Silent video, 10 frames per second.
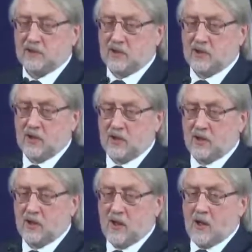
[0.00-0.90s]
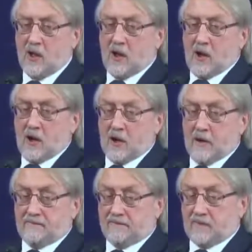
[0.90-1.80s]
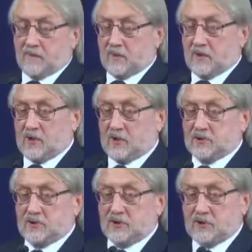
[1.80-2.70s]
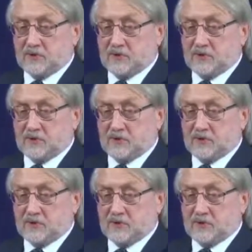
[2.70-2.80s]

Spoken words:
and supported scientifically.